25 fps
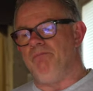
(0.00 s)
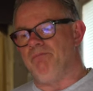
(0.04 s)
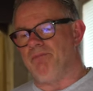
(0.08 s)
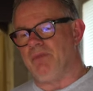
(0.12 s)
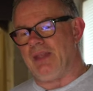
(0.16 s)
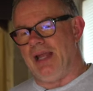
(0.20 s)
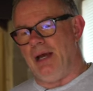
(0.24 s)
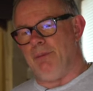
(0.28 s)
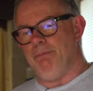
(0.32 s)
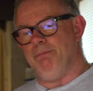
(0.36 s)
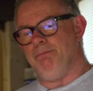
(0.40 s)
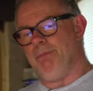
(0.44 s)

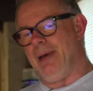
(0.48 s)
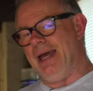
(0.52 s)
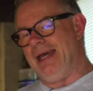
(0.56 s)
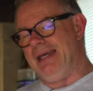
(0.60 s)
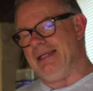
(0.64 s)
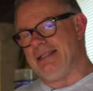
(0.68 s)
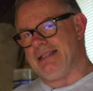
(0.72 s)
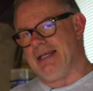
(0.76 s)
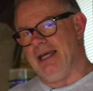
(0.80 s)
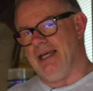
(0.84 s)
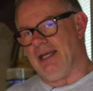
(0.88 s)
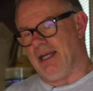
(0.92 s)
That may
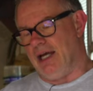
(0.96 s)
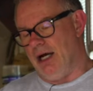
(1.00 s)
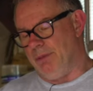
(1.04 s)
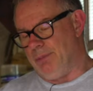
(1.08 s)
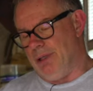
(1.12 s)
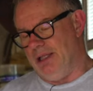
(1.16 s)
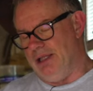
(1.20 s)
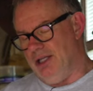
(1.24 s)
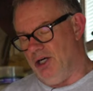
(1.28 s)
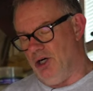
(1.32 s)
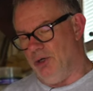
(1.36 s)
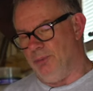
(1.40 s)
take up a
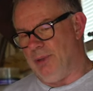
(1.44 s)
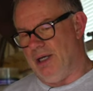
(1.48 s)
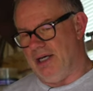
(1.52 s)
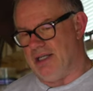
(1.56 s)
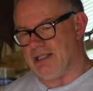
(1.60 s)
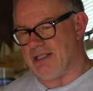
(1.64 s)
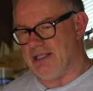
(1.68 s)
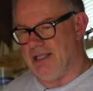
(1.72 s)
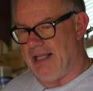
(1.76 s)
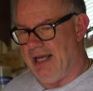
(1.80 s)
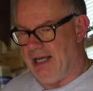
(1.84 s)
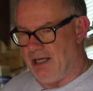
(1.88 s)
little bit of
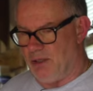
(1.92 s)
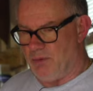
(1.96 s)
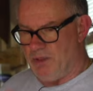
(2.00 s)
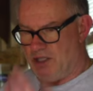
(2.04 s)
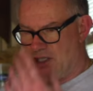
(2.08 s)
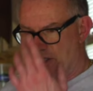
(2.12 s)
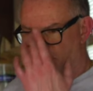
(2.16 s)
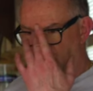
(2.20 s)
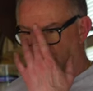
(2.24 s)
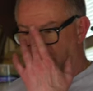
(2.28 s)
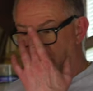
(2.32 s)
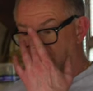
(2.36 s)
slack with the
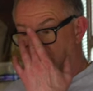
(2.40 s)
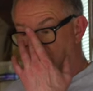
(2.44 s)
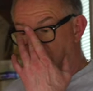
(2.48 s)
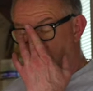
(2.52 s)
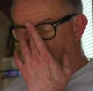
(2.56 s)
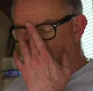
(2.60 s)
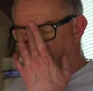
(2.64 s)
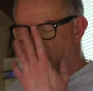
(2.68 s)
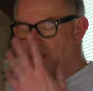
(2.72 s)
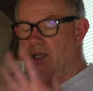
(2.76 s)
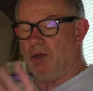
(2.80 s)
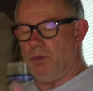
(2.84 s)
spacers, and
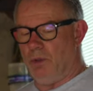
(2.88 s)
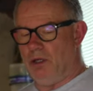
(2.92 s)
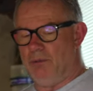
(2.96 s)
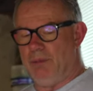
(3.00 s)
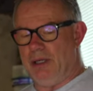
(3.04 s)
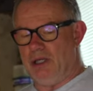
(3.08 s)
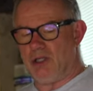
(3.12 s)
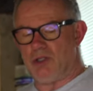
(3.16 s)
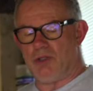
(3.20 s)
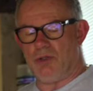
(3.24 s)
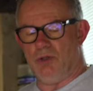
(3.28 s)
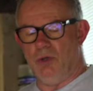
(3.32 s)
obviously I wanna
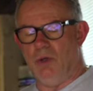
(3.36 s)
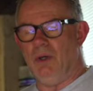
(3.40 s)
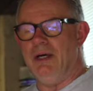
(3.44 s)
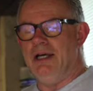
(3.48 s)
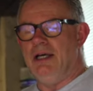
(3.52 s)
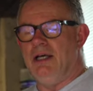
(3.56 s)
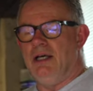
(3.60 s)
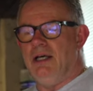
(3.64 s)
make sure